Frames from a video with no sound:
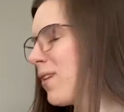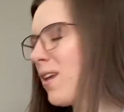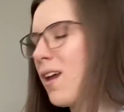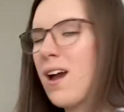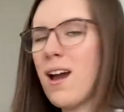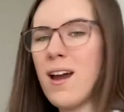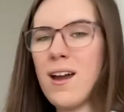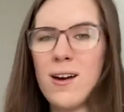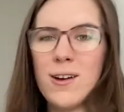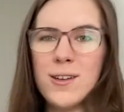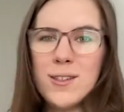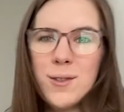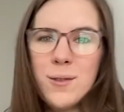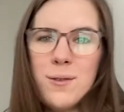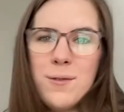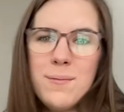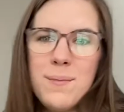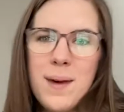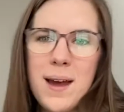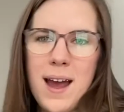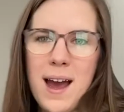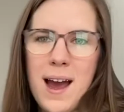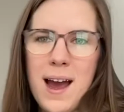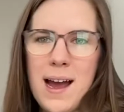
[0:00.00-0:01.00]
I also have
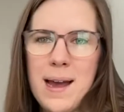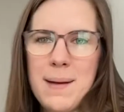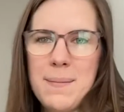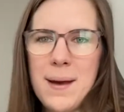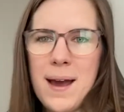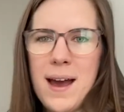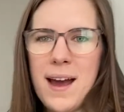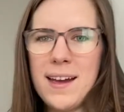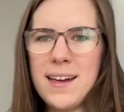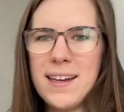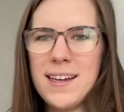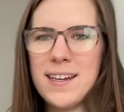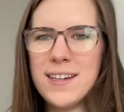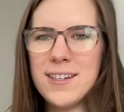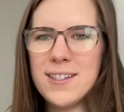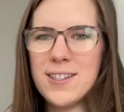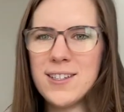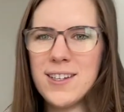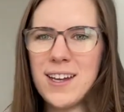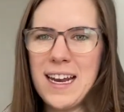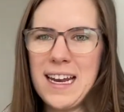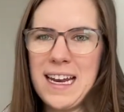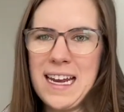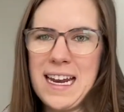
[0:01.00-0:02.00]
my iPad here so
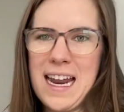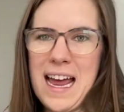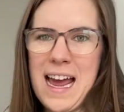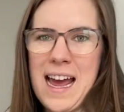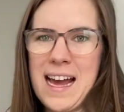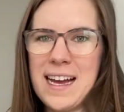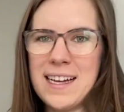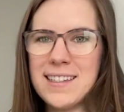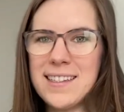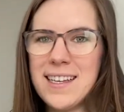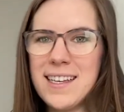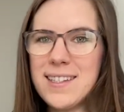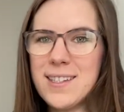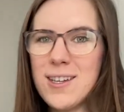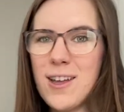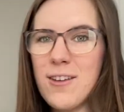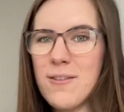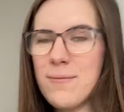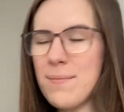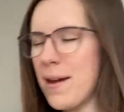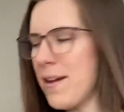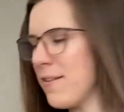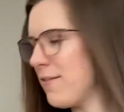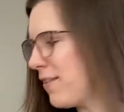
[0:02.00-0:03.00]
that I can access all
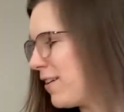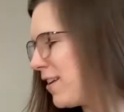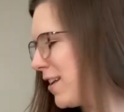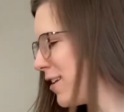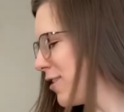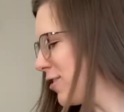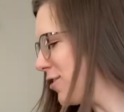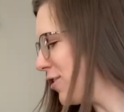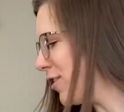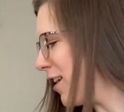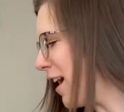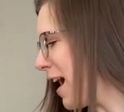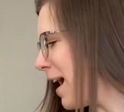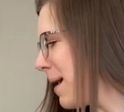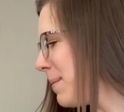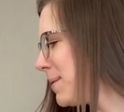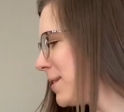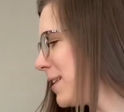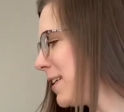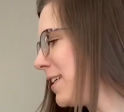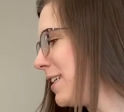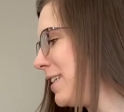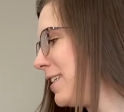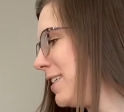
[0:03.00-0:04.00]
of my financial apps
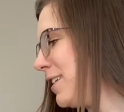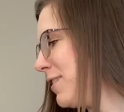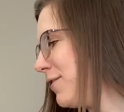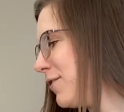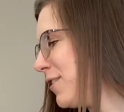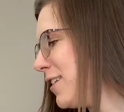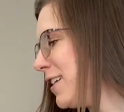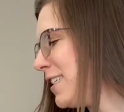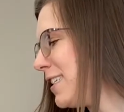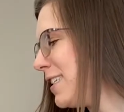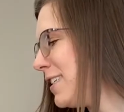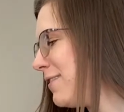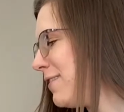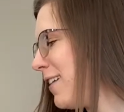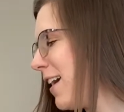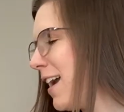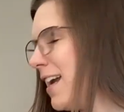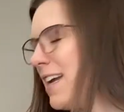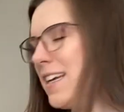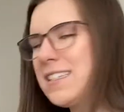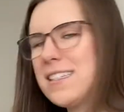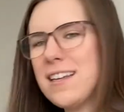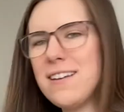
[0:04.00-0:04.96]
on a different device.